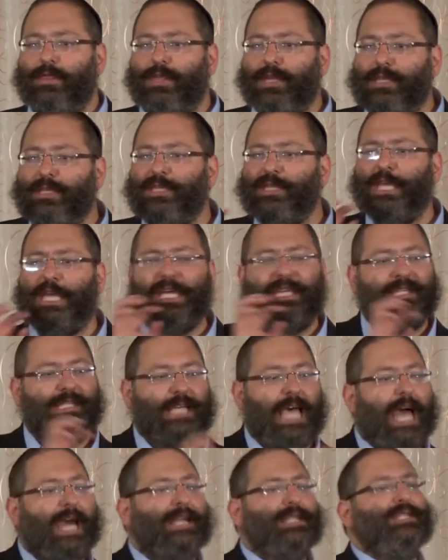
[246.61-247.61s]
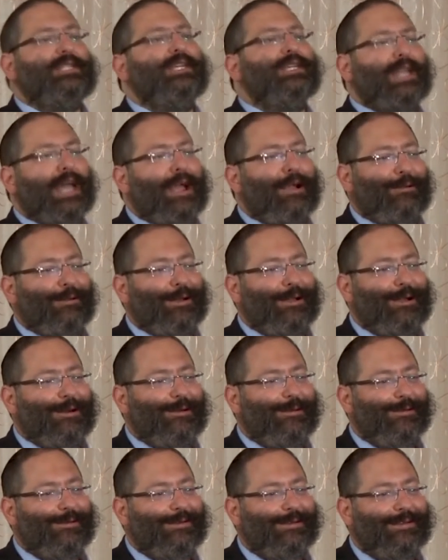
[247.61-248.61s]
This exact
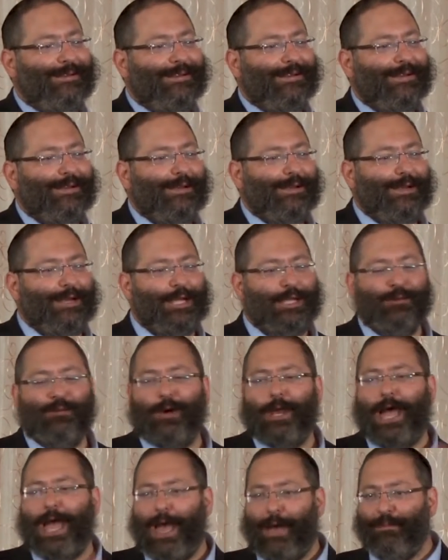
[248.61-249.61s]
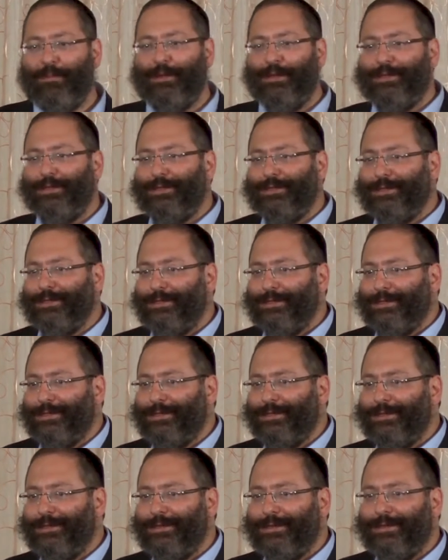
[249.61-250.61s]
scenario is what
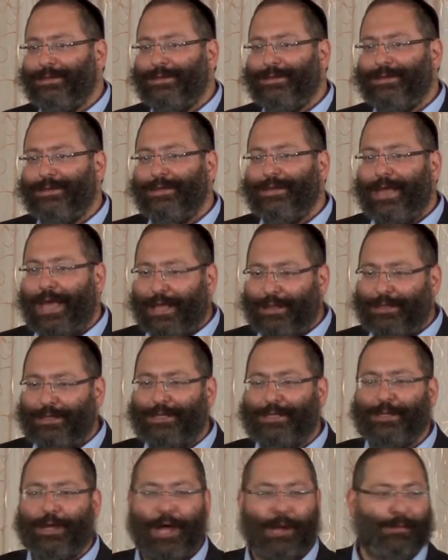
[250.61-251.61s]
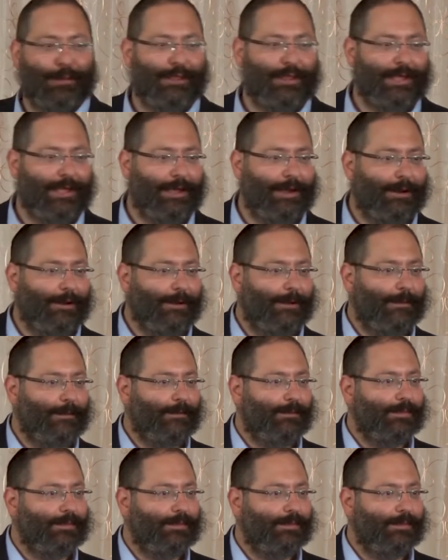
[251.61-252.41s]
happens at this time of the year.